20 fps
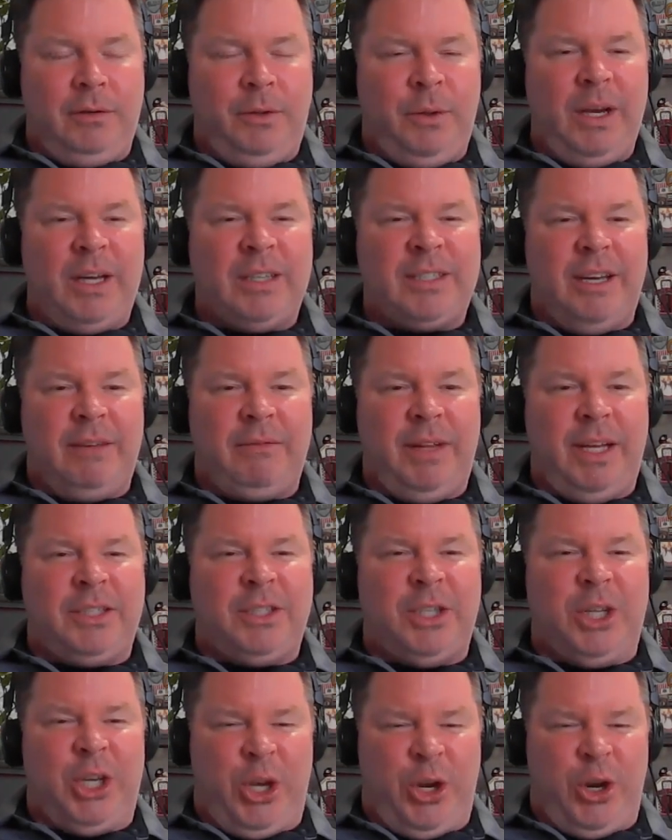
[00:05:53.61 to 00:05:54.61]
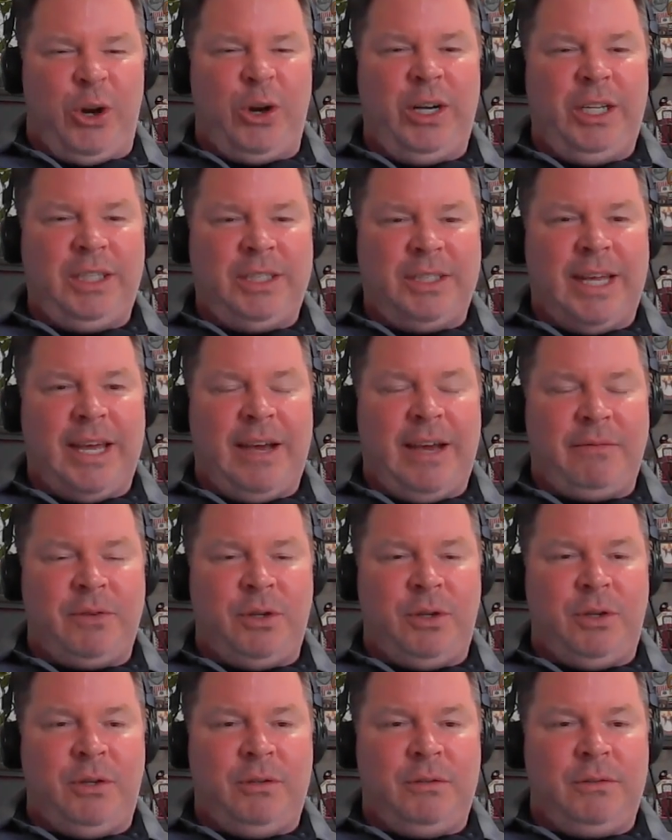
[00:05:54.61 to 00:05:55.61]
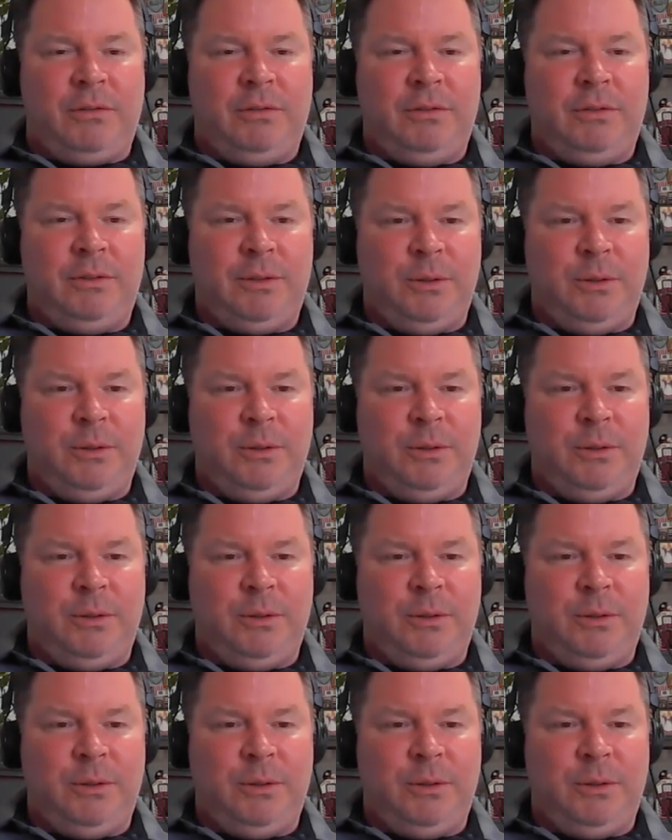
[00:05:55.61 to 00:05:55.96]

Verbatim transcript: Do you guys have like security staff too?